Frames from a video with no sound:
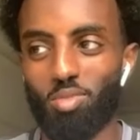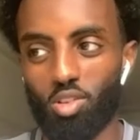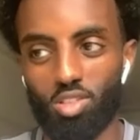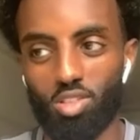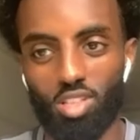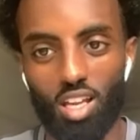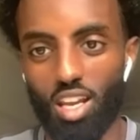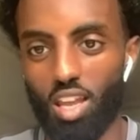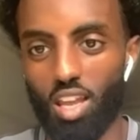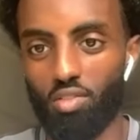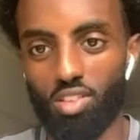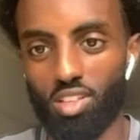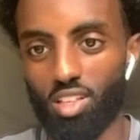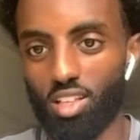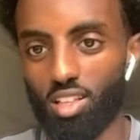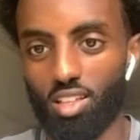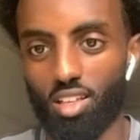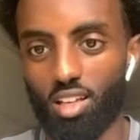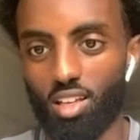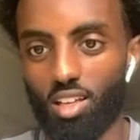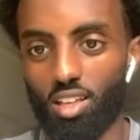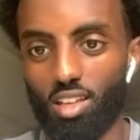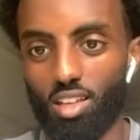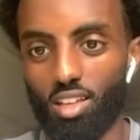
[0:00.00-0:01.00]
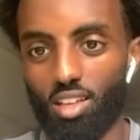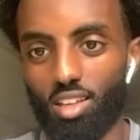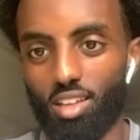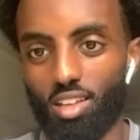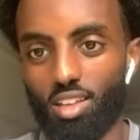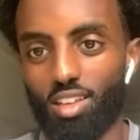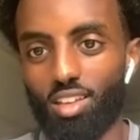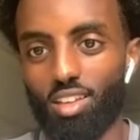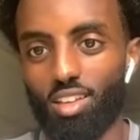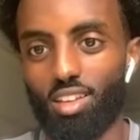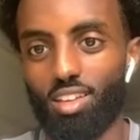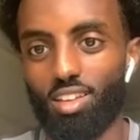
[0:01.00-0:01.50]
Because I never did that.
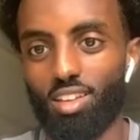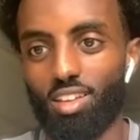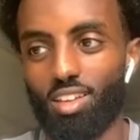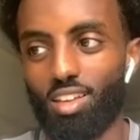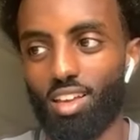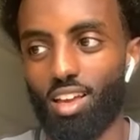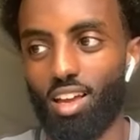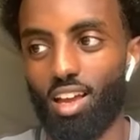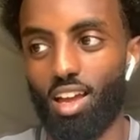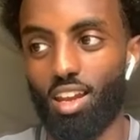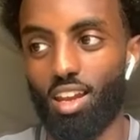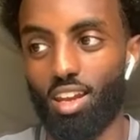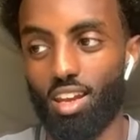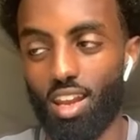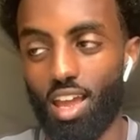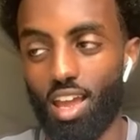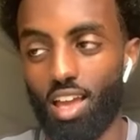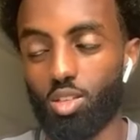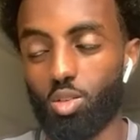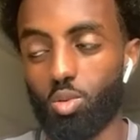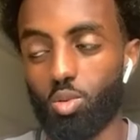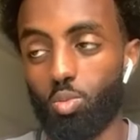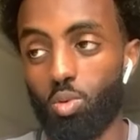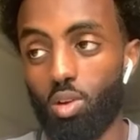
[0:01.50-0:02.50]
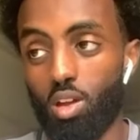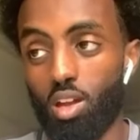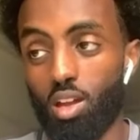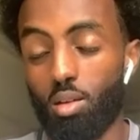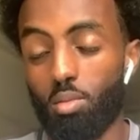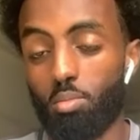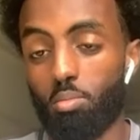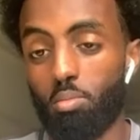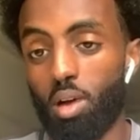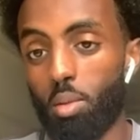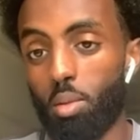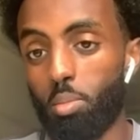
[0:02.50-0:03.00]
And that's
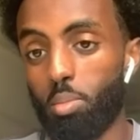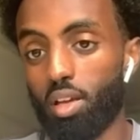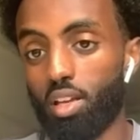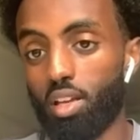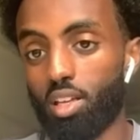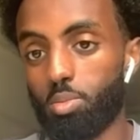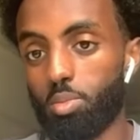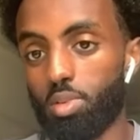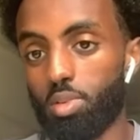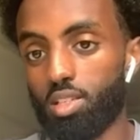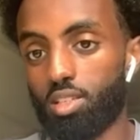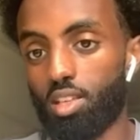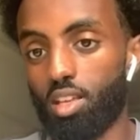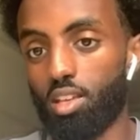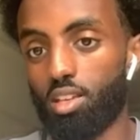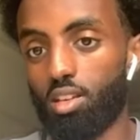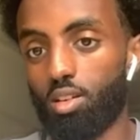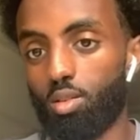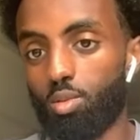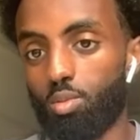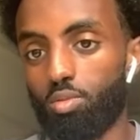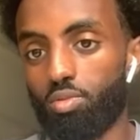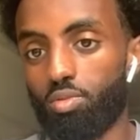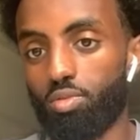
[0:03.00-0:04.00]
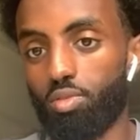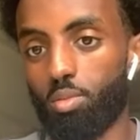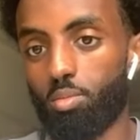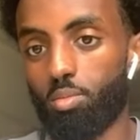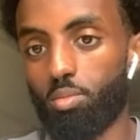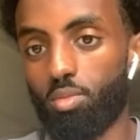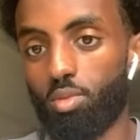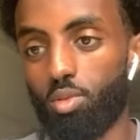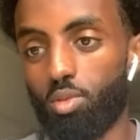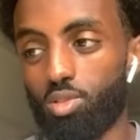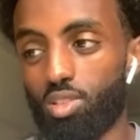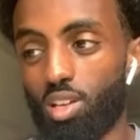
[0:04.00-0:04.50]
where my biggest mistake came
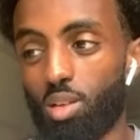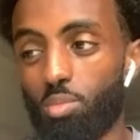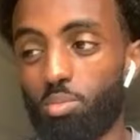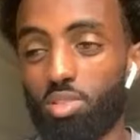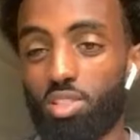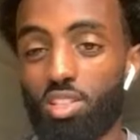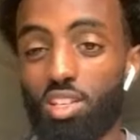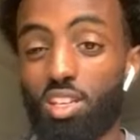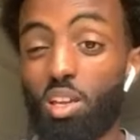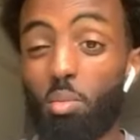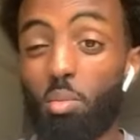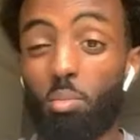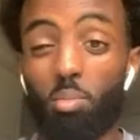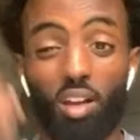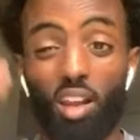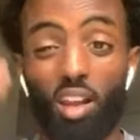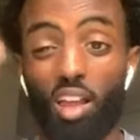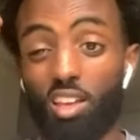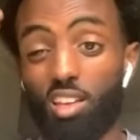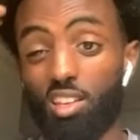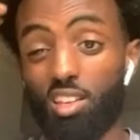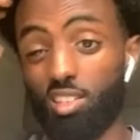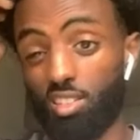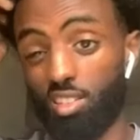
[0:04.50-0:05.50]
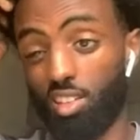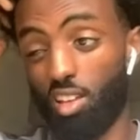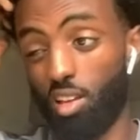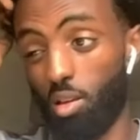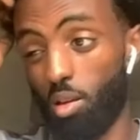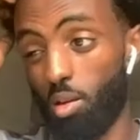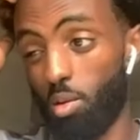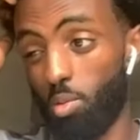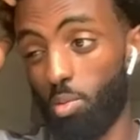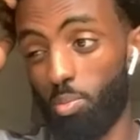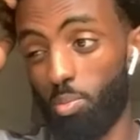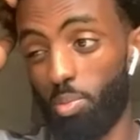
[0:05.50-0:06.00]
from. Was I'm seeing players that
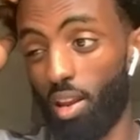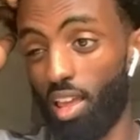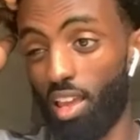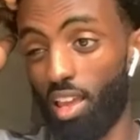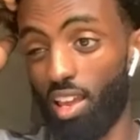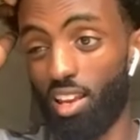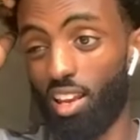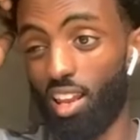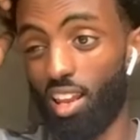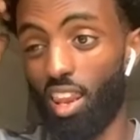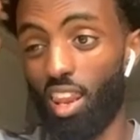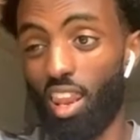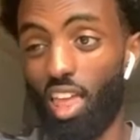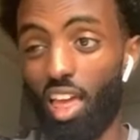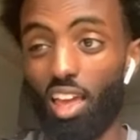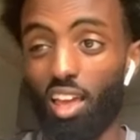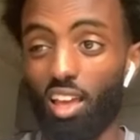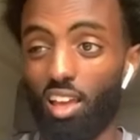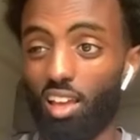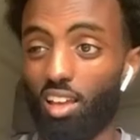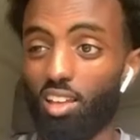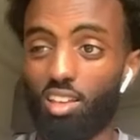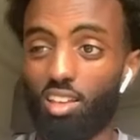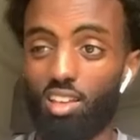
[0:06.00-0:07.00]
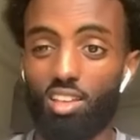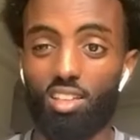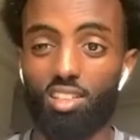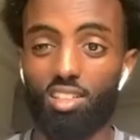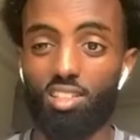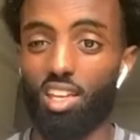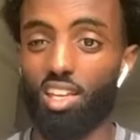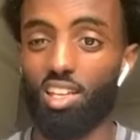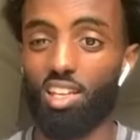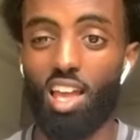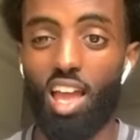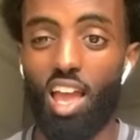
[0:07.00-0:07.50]
are playing like
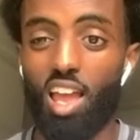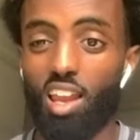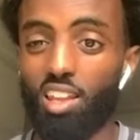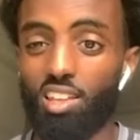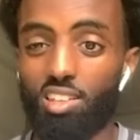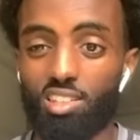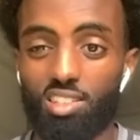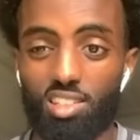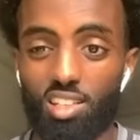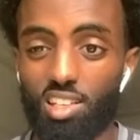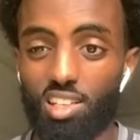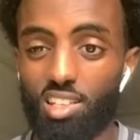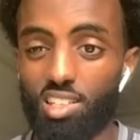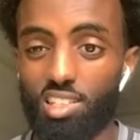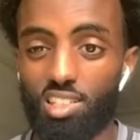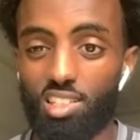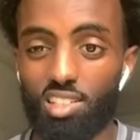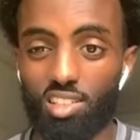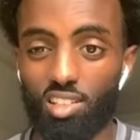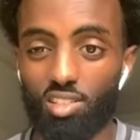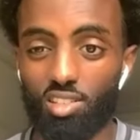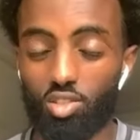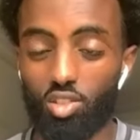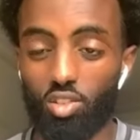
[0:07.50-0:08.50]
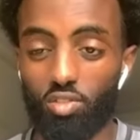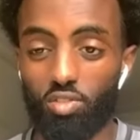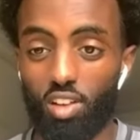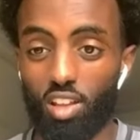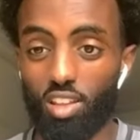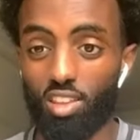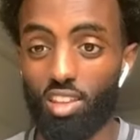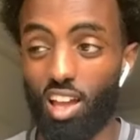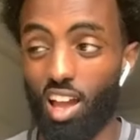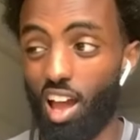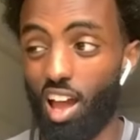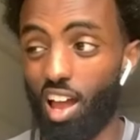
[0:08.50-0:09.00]
St. Helens leagues and stuff
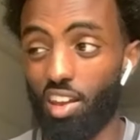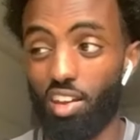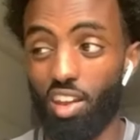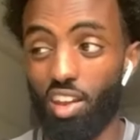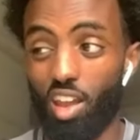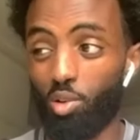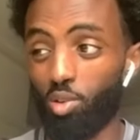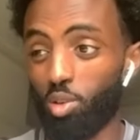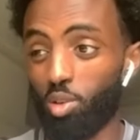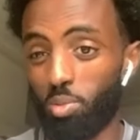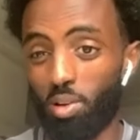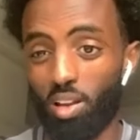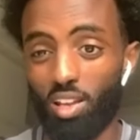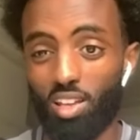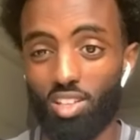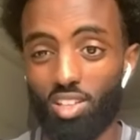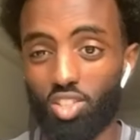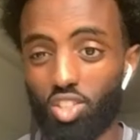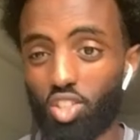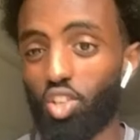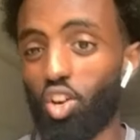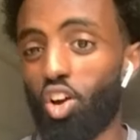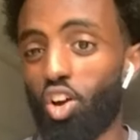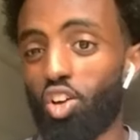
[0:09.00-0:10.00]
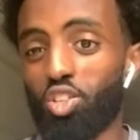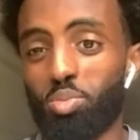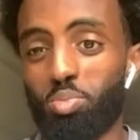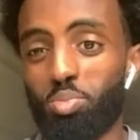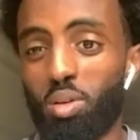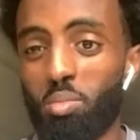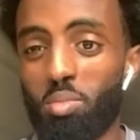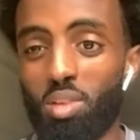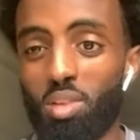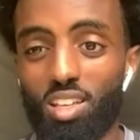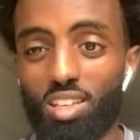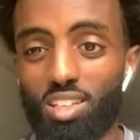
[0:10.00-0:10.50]
like that, and now they're playing Scottish
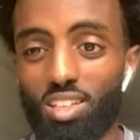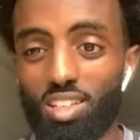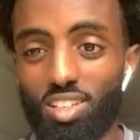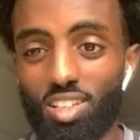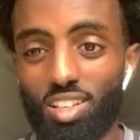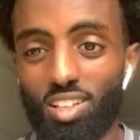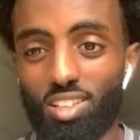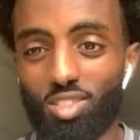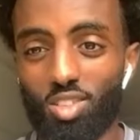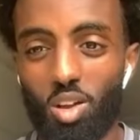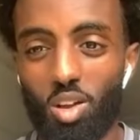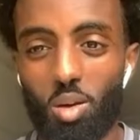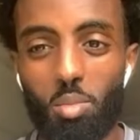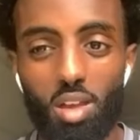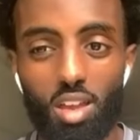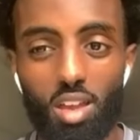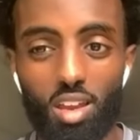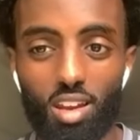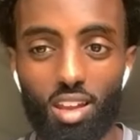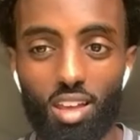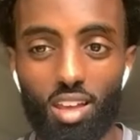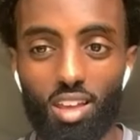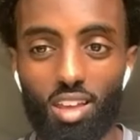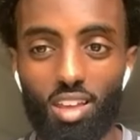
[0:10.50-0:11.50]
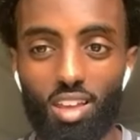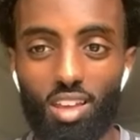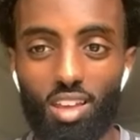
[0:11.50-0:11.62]
Premier League. Do you know what I mean?